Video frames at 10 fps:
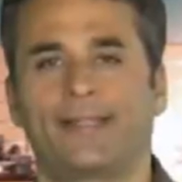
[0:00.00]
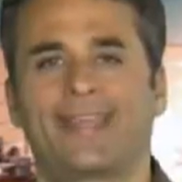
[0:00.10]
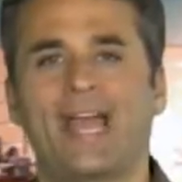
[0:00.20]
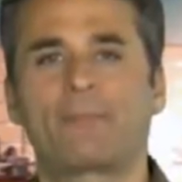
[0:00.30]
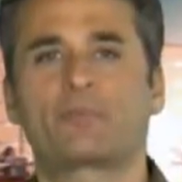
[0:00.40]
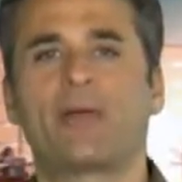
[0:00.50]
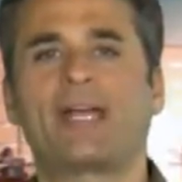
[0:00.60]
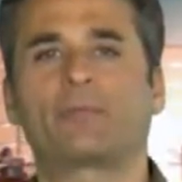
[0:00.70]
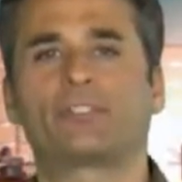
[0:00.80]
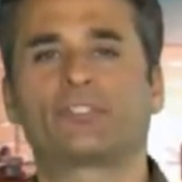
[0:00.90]
Camera's
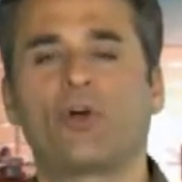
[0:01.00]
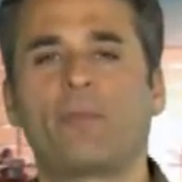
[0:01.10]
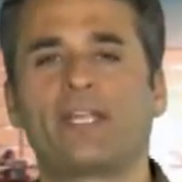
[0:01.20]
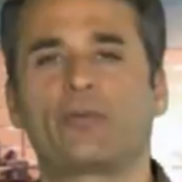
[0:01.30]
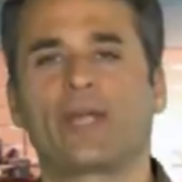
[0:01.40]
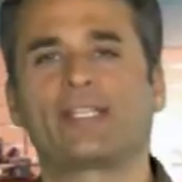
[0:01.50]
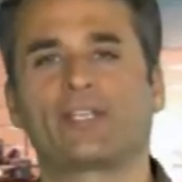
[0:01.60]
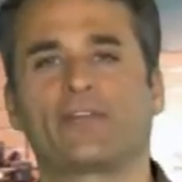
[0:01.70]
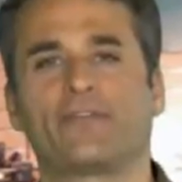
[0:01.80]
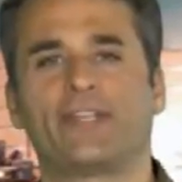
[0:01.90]
packed with so many great
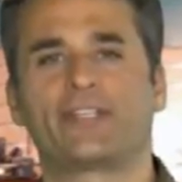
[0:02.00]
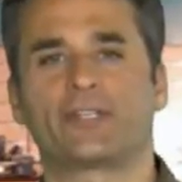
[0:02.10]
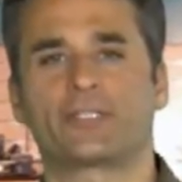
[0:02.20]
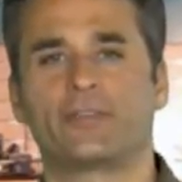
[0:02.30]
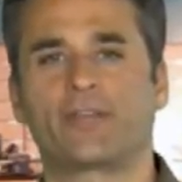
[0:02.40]
little features.